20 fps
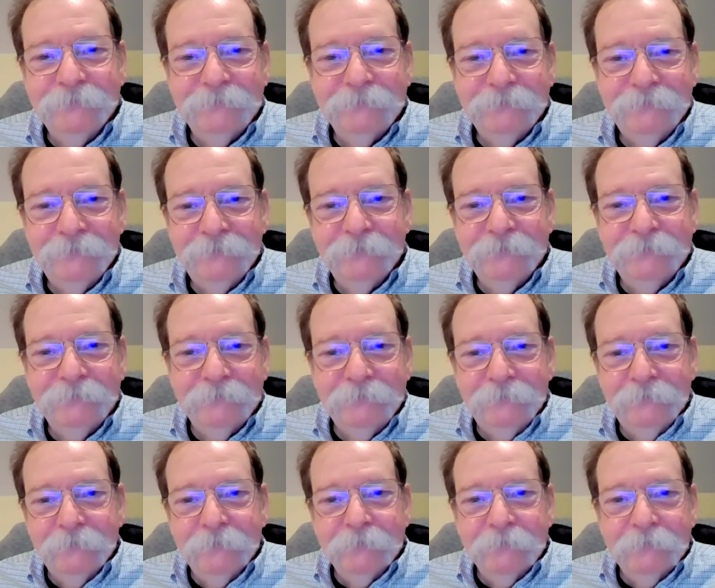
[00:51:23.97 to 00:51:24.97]

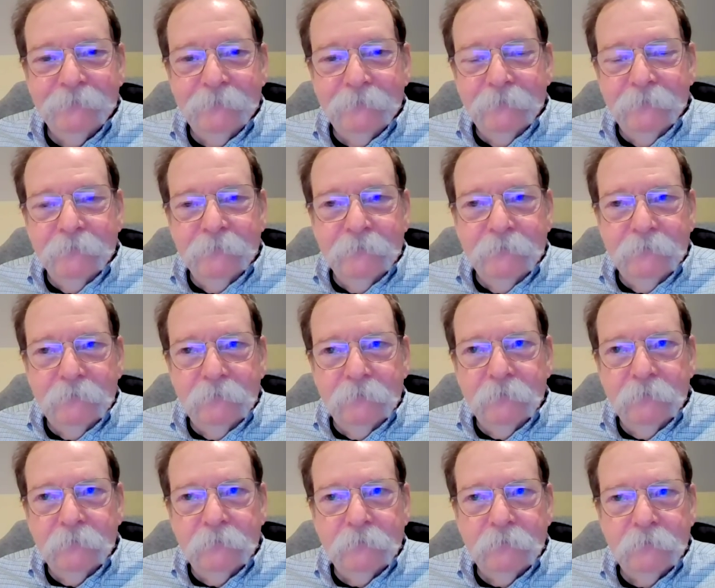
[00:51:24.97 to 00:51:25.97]

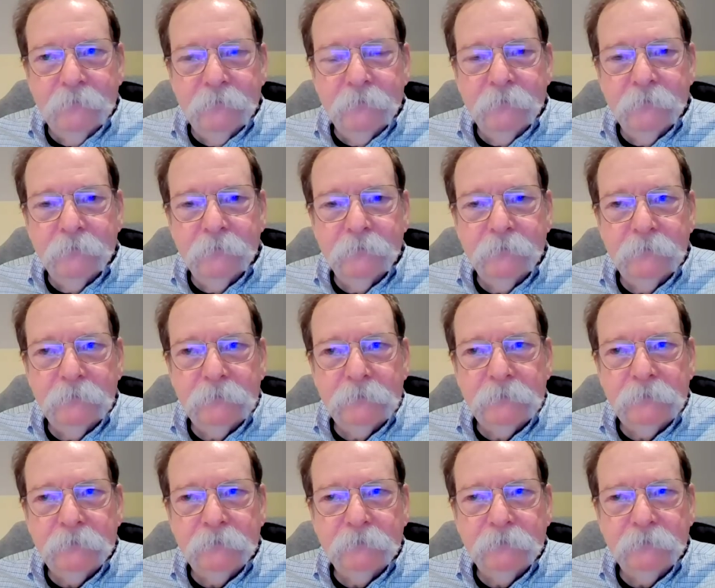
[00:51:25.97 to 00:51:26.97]

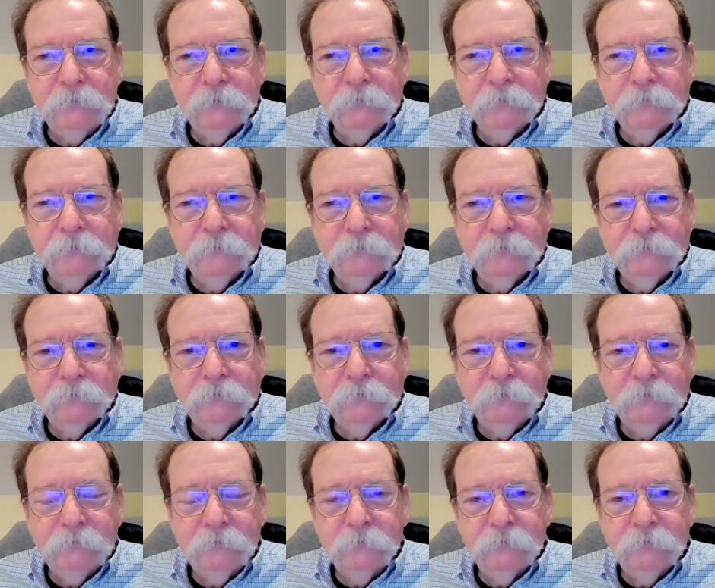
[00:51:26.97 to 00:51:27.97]

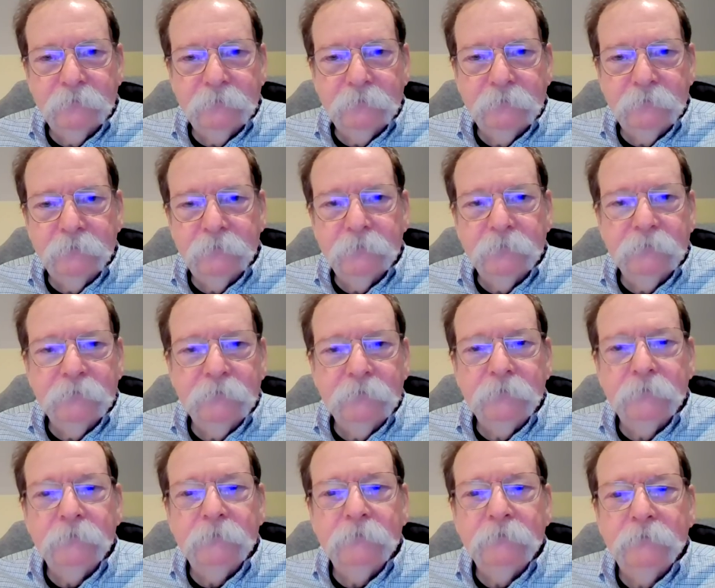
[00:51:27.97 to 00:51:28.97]

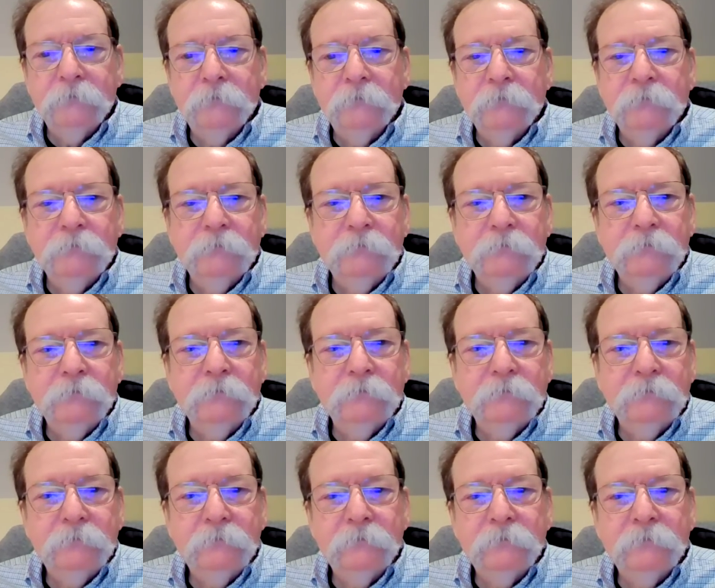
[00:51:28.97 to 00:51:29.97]

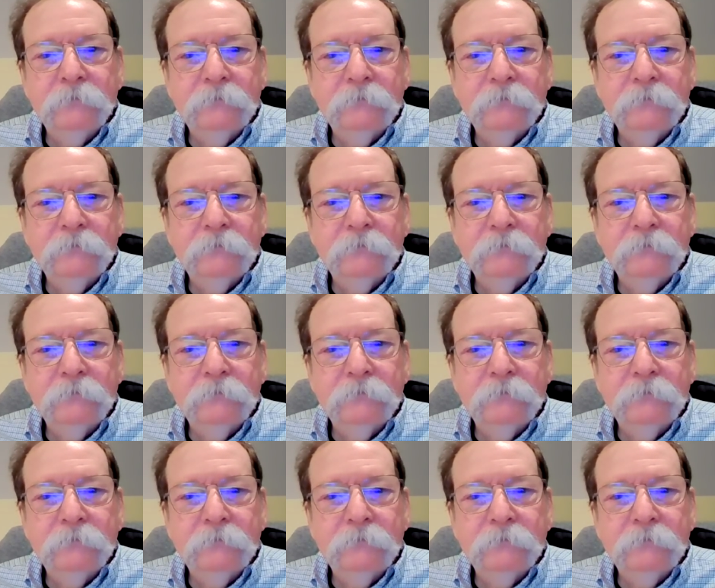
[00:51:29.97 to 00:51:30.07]
[no speech]